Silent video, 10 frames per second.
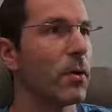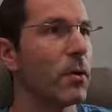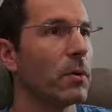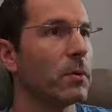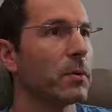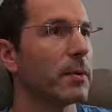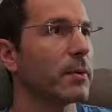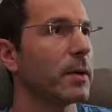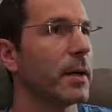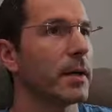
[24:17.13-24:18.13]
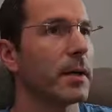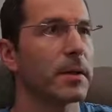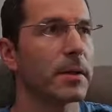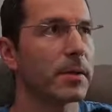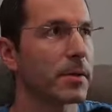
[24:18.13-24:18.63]
all regarding
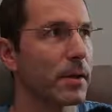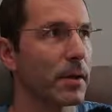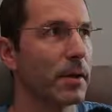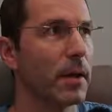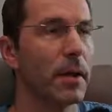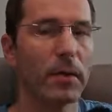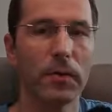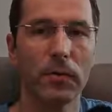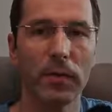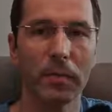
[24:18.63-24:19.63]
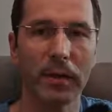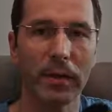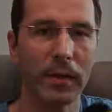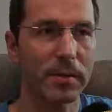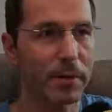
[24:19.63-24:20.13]
this QRP
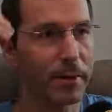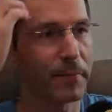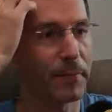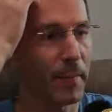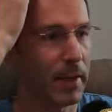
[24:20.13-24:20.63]
cluster.